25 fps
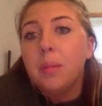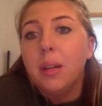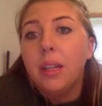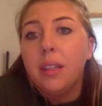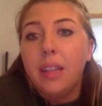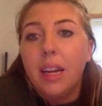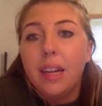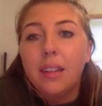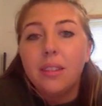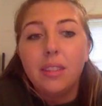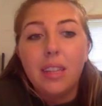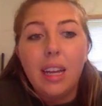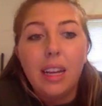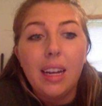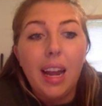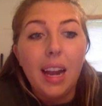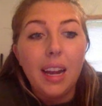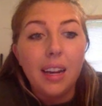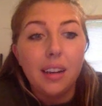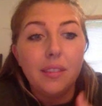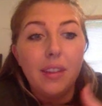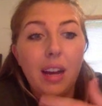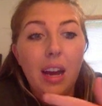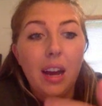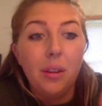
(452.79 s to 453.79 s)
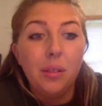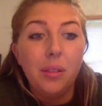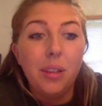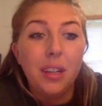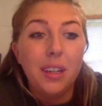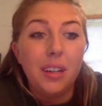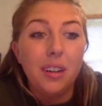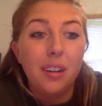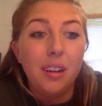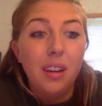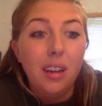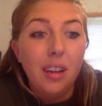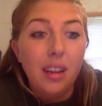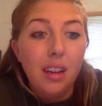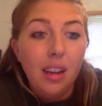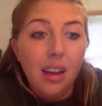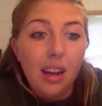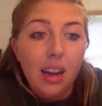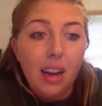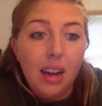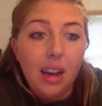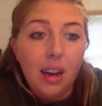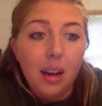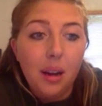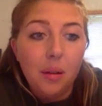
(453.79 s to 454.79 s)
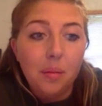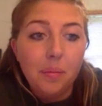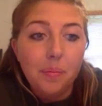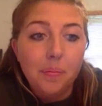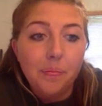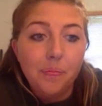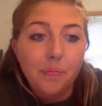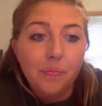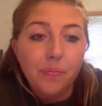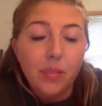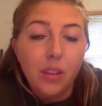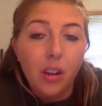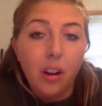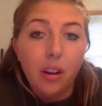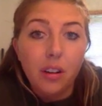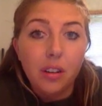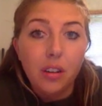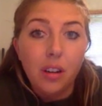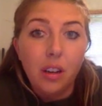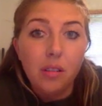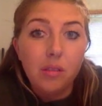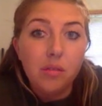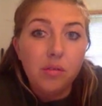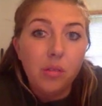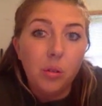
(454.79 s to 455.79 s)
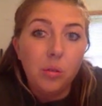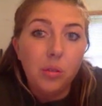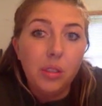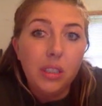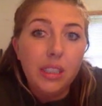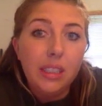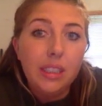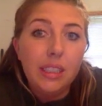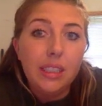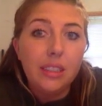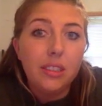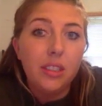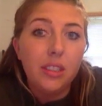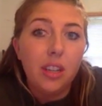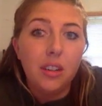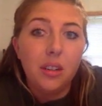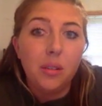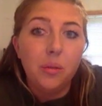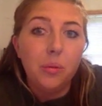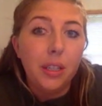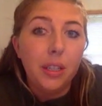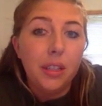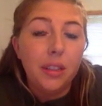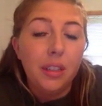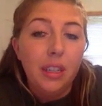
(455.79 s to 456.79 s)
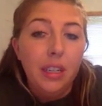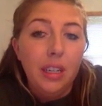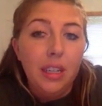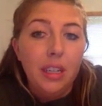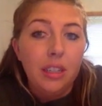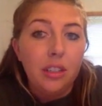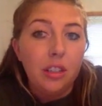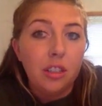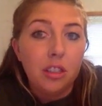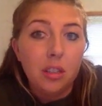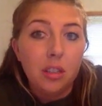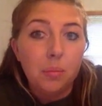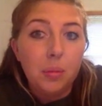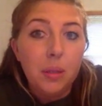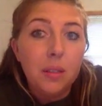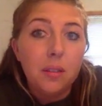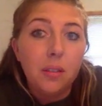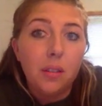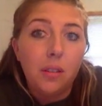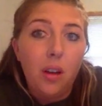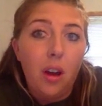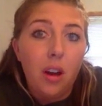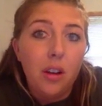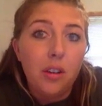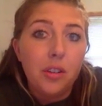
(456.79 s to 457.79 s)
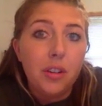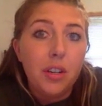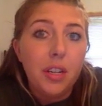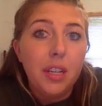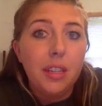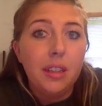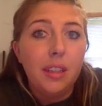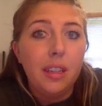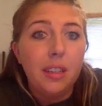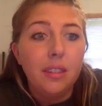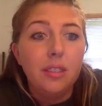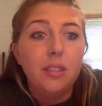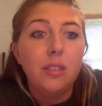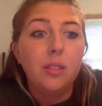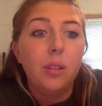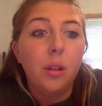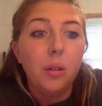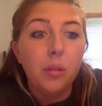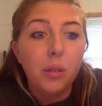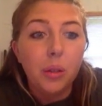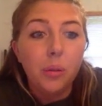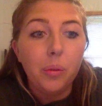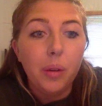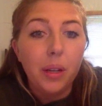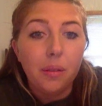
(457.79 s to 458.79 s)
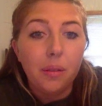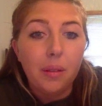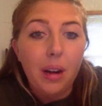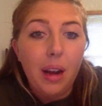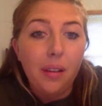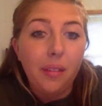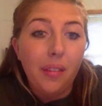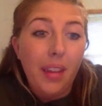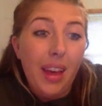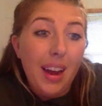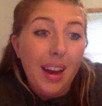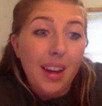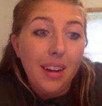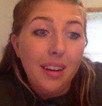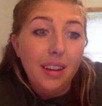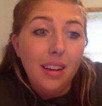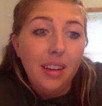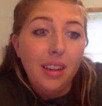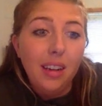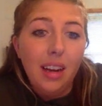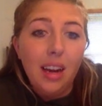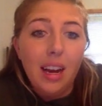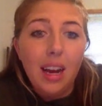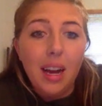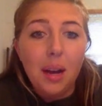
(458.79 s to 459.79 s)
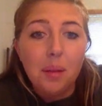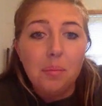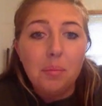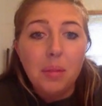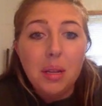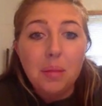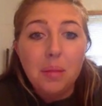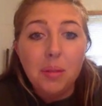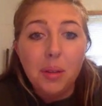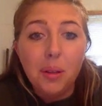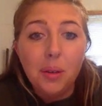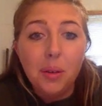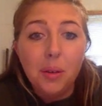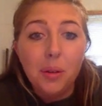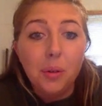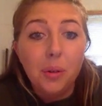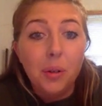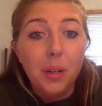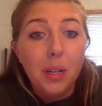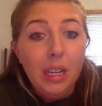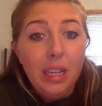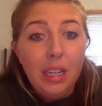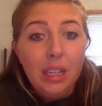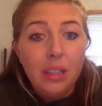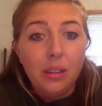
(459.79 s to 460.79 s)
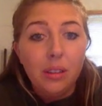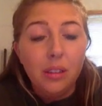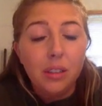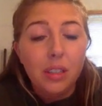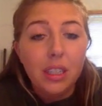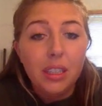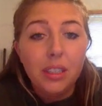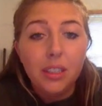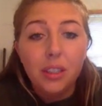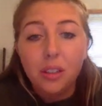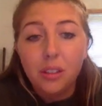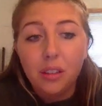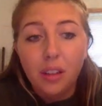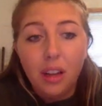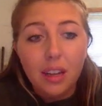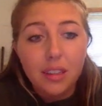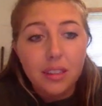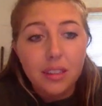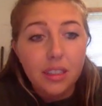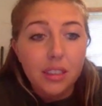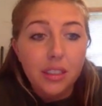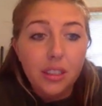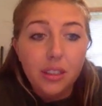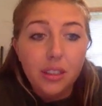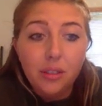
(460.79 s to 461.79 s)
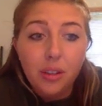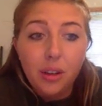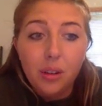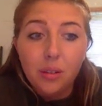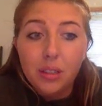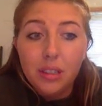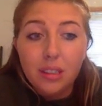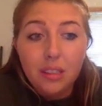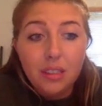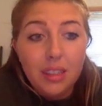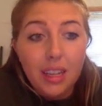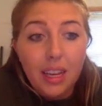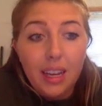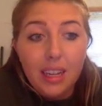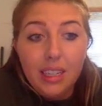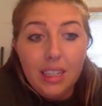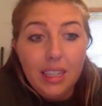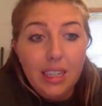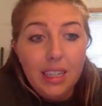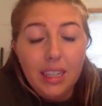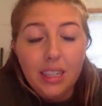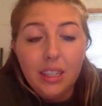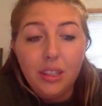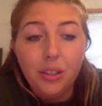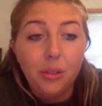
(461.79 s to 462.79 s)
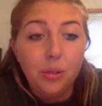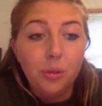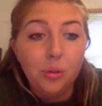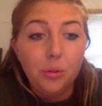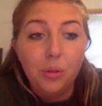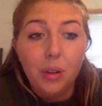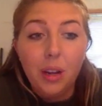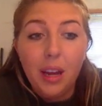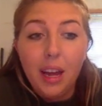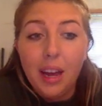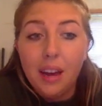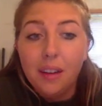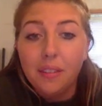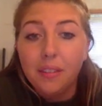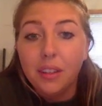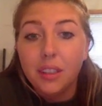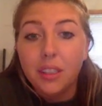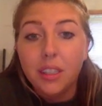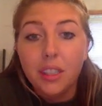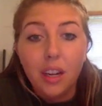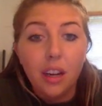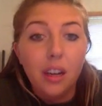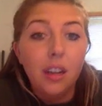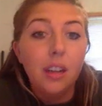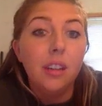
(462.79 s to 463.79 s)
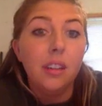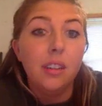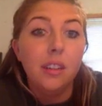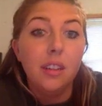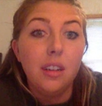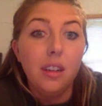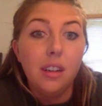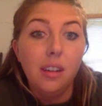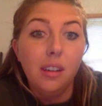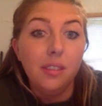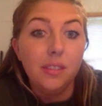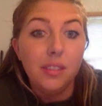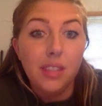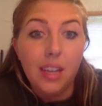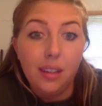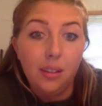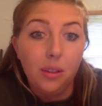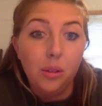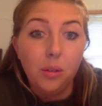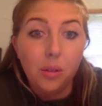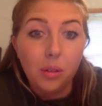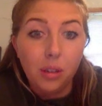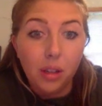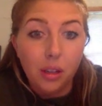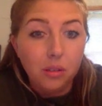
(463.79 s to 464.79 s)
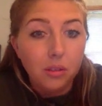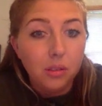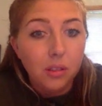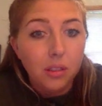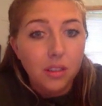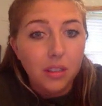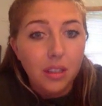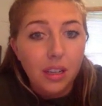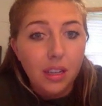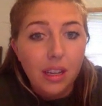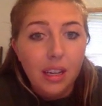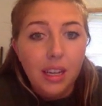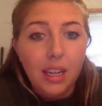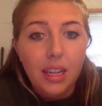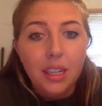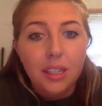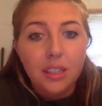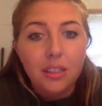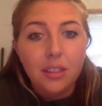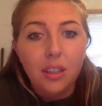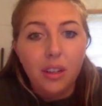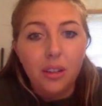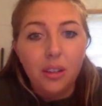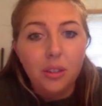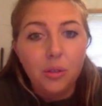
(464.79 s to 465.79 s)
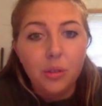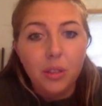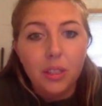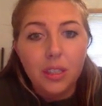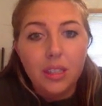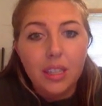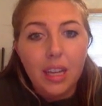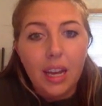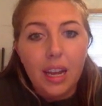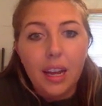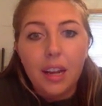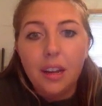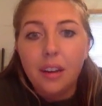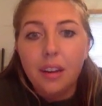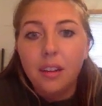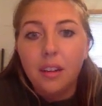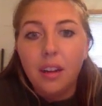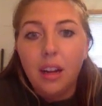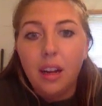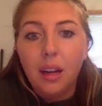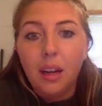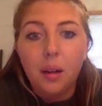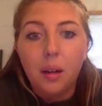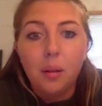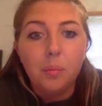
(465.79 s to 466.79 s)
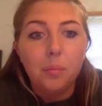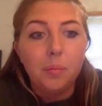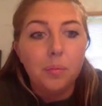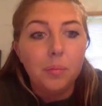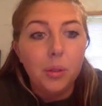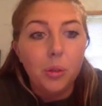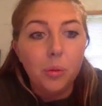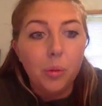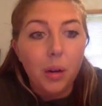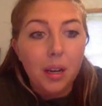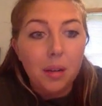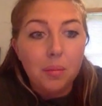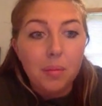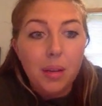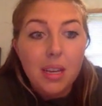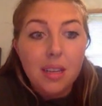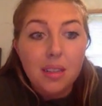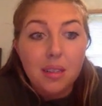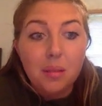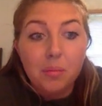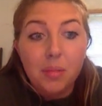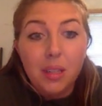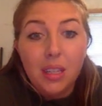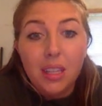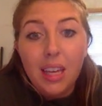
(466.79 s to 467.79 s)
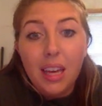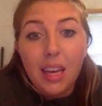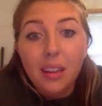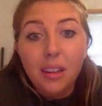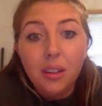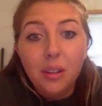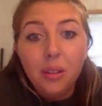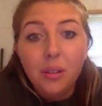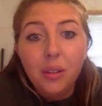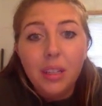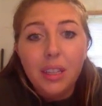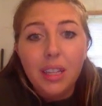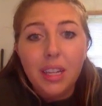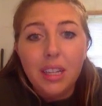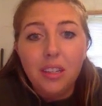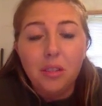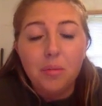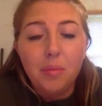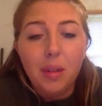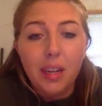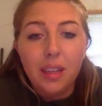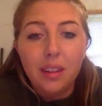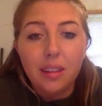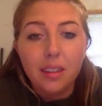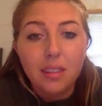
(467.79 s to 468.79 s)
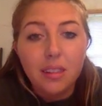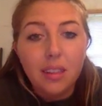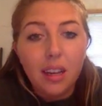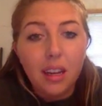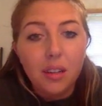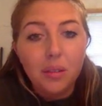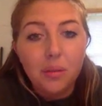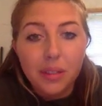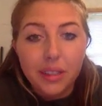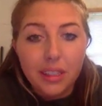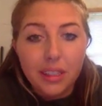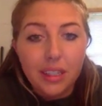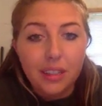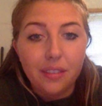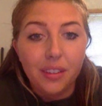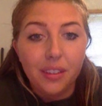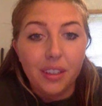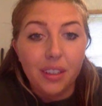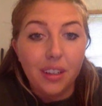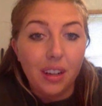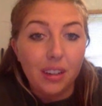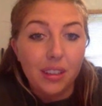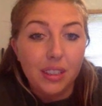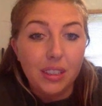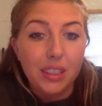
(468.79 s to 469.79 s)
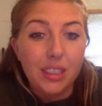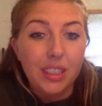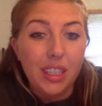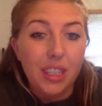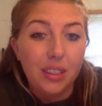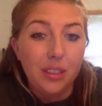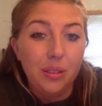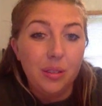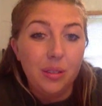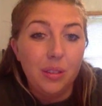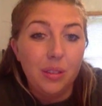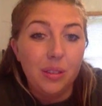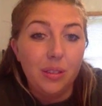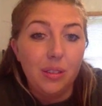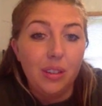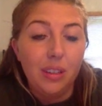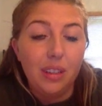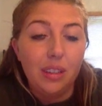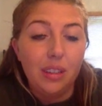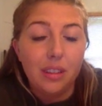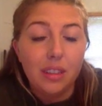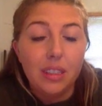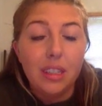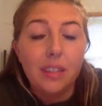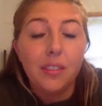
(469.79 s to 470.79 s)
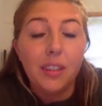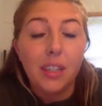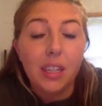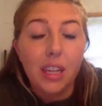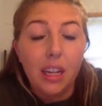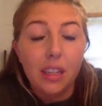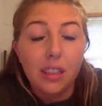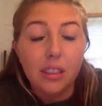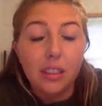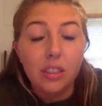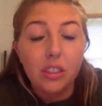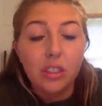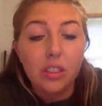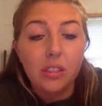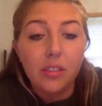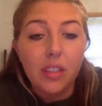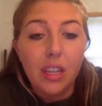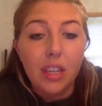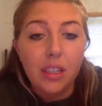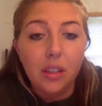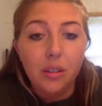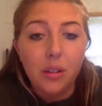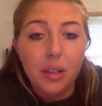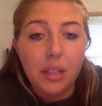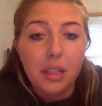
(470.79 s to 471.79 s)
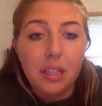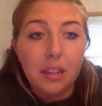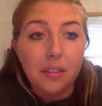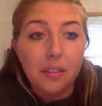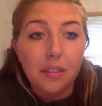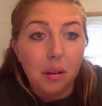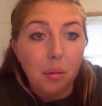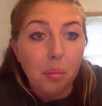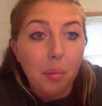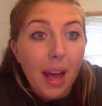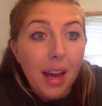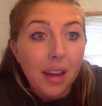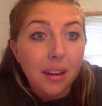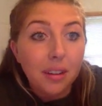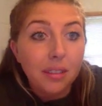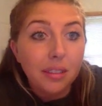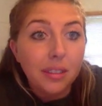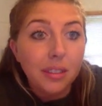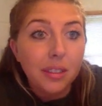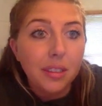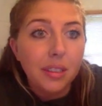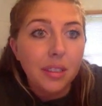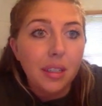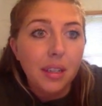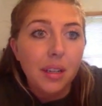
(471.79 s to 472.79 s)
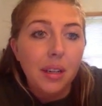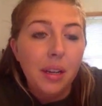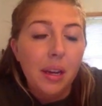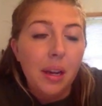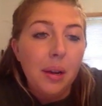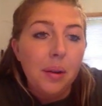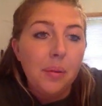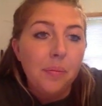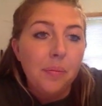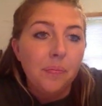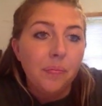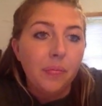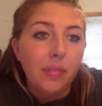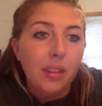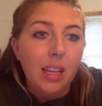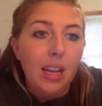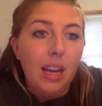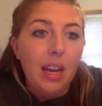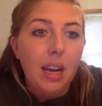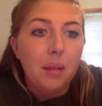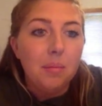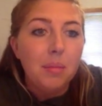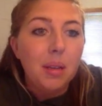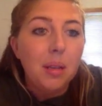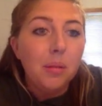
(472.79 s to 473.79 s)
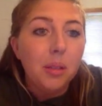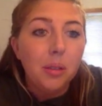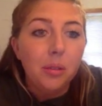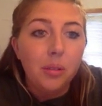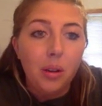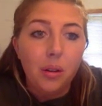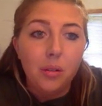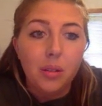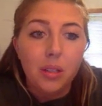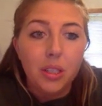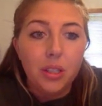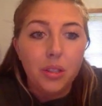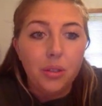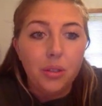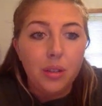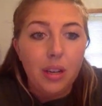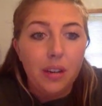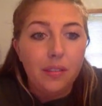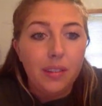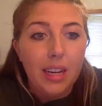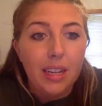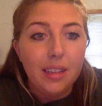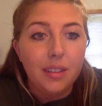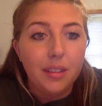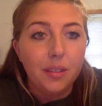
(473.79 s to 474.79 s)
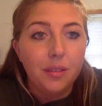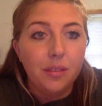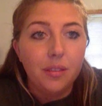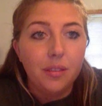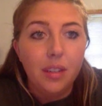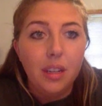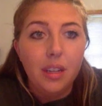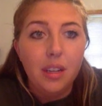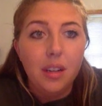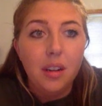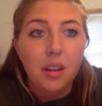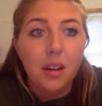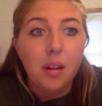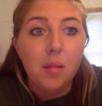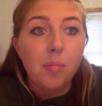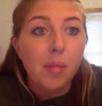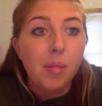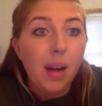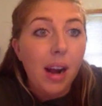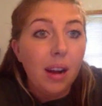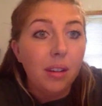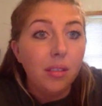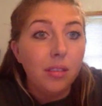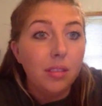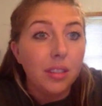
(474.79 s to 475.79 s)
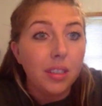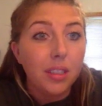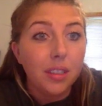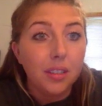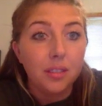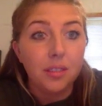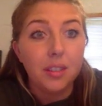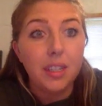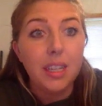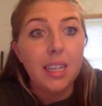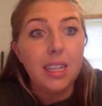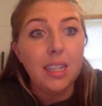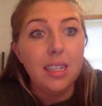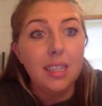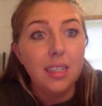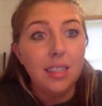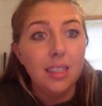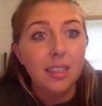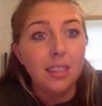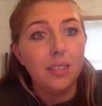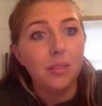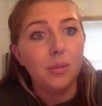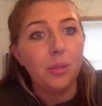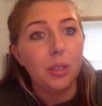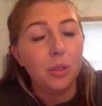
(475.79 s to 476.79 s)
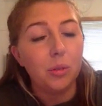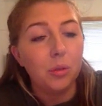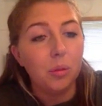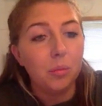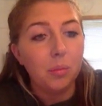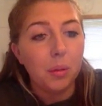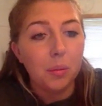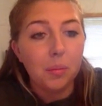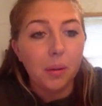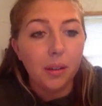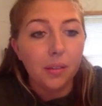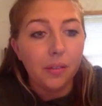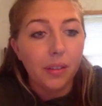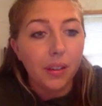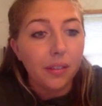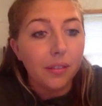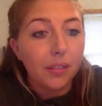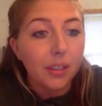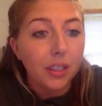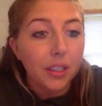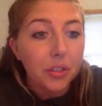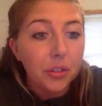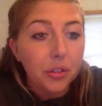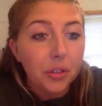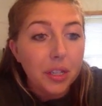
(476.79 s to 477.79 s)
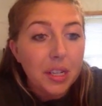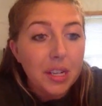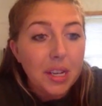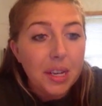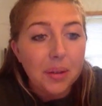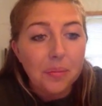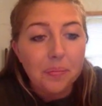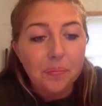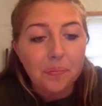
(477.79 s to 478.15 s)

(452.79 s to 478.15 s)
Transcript: And that's kind of how their art unfolded. They started with just a piece of laundry and then slowly went around that. Maybe you look in your closet and you notice that you have a ton of yellow clothes. So you decide you want to make something yellow, and then you make the sun with the different colors of yellow and the different patterns. Maybe you notice you have lots of browns and greens, which would be perfect for a tree.